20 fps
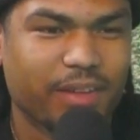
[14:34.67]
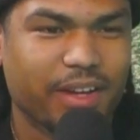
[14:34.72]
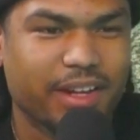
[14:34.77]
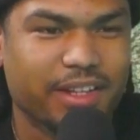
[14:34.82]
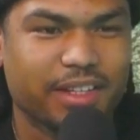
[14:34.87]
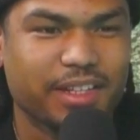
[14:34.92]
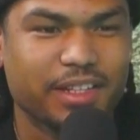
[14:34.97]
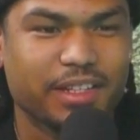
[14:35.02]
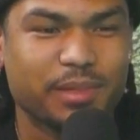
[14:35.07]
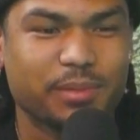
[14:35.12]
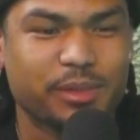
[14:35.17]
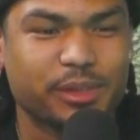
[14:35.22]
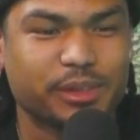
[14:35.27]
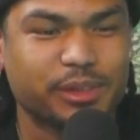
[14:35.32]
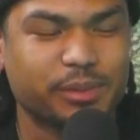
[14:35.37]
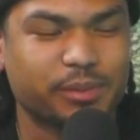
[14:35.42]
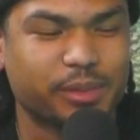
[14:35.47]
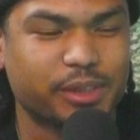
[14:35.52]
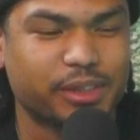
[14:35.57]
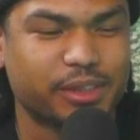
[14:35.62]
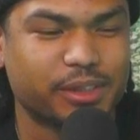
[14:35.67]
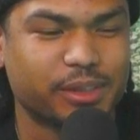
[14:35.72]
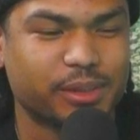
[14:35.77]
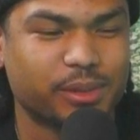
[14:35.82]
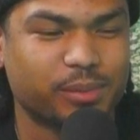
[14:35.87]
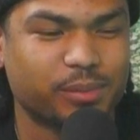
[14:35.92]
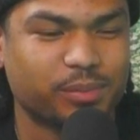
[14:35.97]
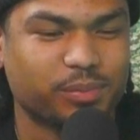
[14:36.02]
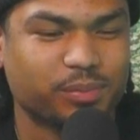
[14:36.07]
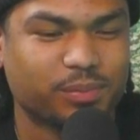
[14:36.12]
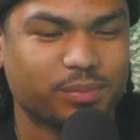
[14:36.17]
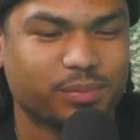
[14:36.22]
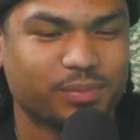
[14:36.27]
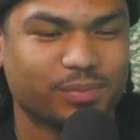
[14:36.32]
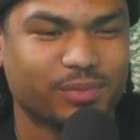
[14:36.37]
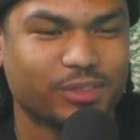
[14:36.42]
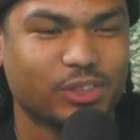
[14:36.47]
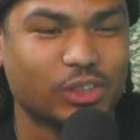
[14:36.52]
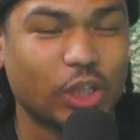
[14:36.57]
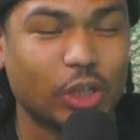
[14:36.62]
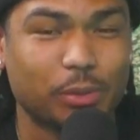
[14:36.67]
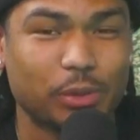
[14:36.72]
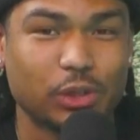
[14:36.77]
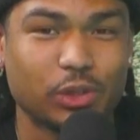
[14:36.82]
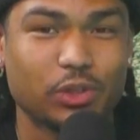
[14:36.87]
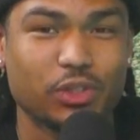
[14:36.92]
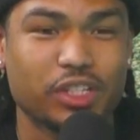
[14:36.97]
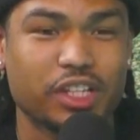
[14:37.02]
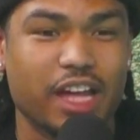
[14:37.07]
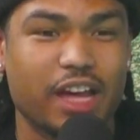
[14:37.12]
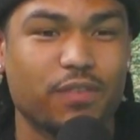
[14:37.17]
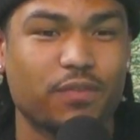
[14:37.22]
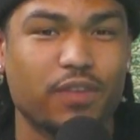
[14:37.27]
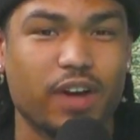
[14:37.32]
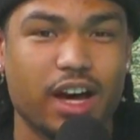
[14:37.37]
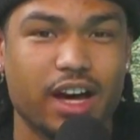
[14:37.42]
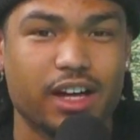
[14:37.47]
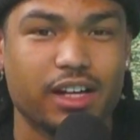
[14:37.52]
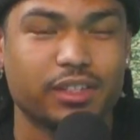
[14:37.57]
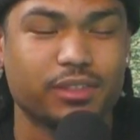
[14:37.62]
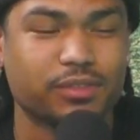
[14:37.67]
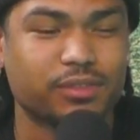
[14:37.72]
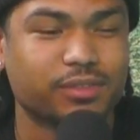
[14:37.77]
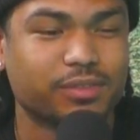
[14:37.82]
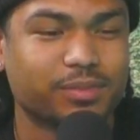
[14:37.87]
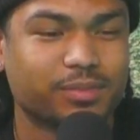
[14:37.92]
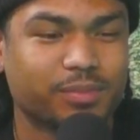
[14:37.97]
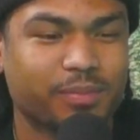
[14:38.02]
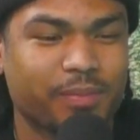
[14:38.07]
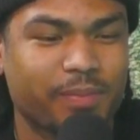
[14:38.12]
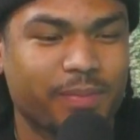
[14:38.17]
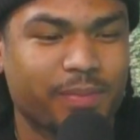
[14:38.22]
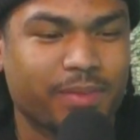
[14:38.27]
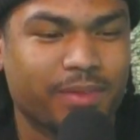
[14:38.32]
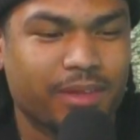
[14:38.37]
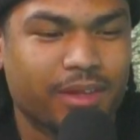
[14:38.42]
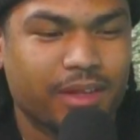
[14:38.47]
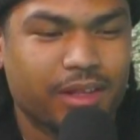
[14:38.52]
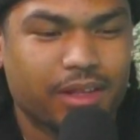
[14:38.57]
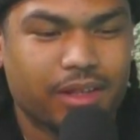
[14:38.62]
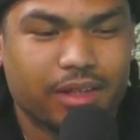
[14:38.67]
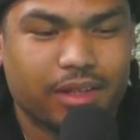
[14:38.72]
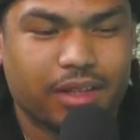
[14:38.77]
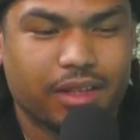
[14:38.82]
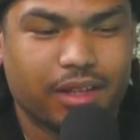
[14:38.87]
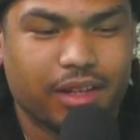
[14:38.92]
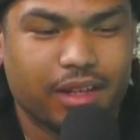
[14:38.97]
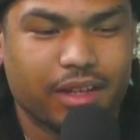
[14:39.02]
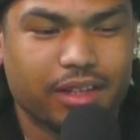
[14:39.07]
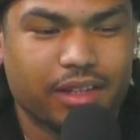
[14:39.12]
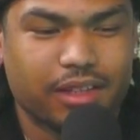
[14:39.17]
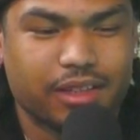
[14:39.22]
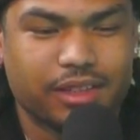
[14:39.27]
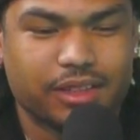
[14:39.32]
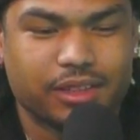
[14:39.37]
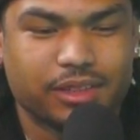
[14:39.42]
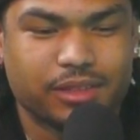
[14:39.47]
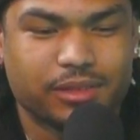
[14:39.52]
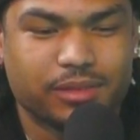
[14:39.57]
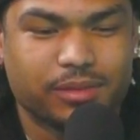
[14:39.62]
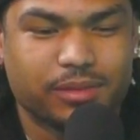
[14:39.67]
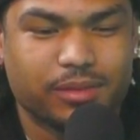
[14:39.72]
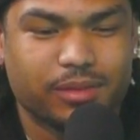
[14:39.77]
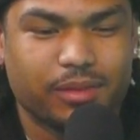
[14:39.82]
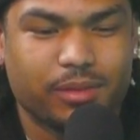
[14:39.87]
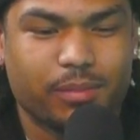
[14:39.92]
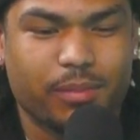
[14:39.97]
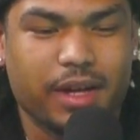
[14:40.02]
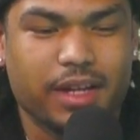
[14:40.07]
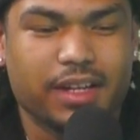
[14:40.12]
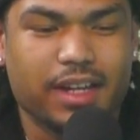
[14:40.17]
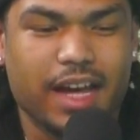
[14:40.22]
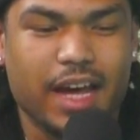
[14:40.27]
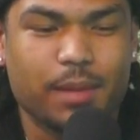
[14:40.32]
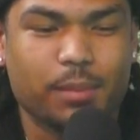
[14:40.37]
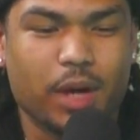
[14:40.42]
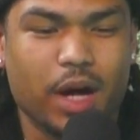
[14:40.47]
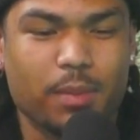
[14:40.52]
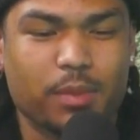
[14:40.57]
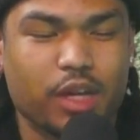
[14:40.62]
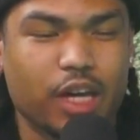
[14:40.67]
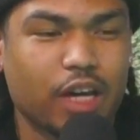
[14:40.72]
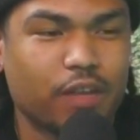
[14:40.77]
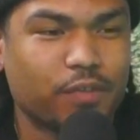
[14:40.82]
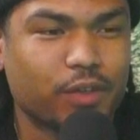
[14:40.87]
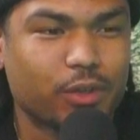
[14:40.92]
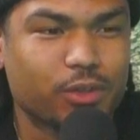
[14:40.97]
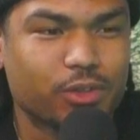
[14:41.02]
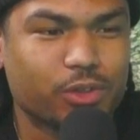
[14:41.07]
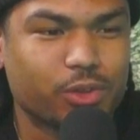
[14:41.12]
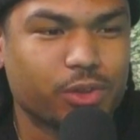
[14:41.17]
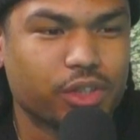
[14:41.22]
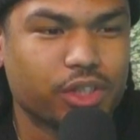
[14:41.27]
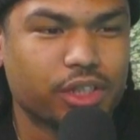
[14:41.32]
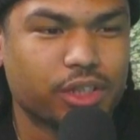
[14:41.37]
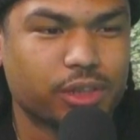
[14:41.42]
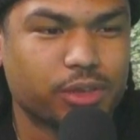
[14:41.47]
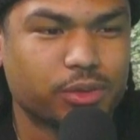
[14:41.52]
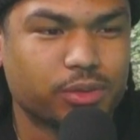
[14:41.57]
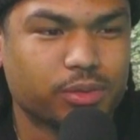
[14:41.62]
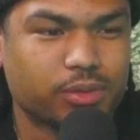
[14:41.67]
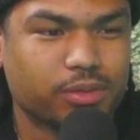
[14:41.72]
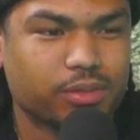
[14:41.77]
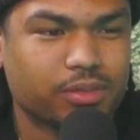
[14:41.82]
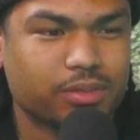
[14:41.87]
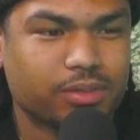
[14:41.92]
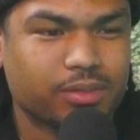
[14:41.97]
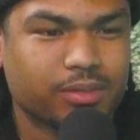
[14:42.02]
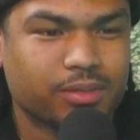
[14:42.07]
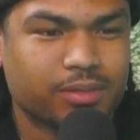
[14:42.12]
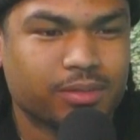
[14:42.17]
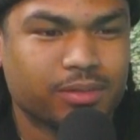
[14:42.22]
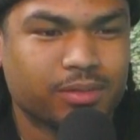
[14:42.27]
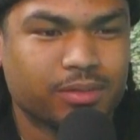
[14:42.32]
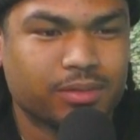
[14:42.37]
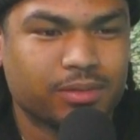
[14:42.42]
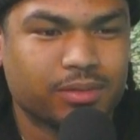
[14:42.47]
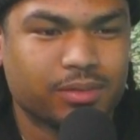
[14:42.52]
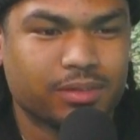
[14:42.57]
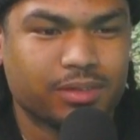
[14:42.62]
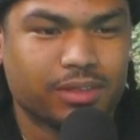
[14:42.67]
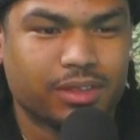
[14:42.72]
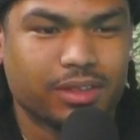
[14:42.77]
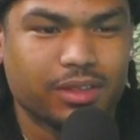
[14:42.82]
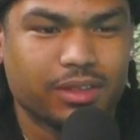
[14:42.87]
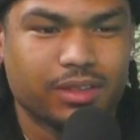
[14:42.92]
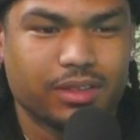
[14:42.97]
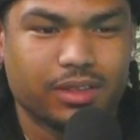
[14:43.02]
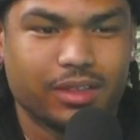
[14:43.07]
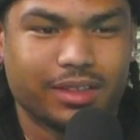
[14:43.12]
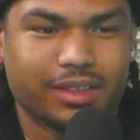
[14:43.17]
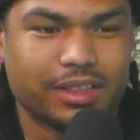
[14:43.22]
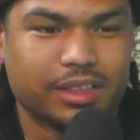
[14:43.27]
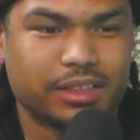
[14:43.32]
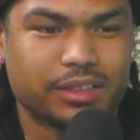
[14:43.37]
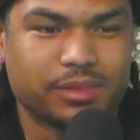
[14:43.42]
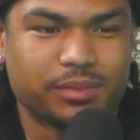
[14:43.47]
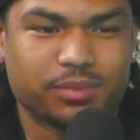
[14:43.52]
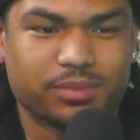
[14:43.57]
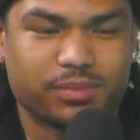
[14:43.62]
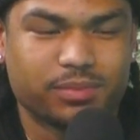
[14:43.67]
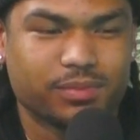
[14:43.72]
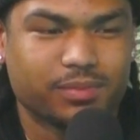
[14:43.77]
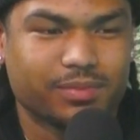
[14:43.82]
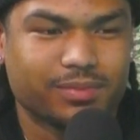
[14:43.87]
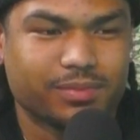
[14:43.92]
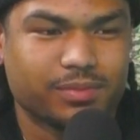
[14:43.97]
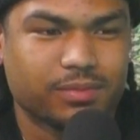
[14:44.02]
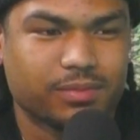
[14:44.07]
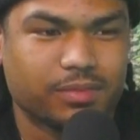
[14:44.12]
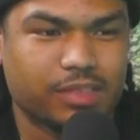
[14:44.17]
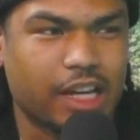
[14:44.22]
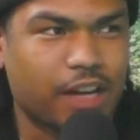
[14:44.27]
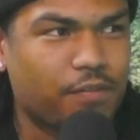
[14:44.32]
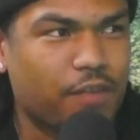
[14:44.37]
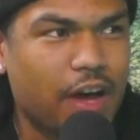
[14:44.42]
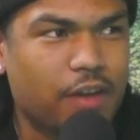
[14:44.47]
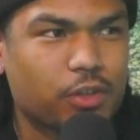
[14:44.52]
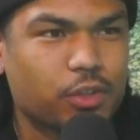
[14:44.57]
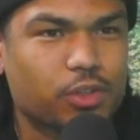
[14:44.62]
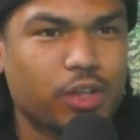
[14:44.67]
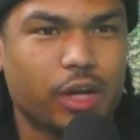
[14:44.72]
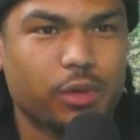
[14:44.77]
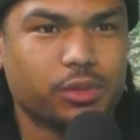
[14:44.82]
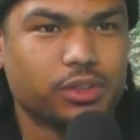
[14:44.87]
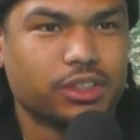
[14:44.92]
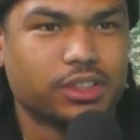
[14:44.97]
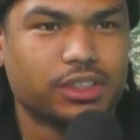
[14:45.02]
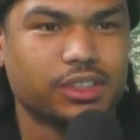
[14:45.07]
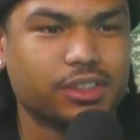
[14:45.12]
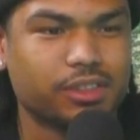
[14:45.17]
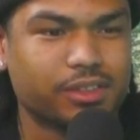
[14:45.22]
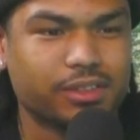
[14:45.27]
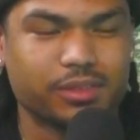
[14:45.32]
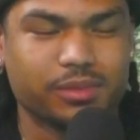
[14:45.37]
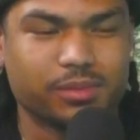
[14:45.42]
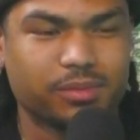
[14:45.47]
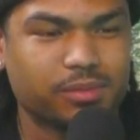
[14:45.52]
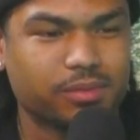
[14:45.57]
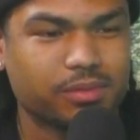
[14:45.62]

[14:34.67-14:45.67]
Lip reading: I came up, started producing at 5, and my dad bought me FL Studio. And then at 5 years, I was just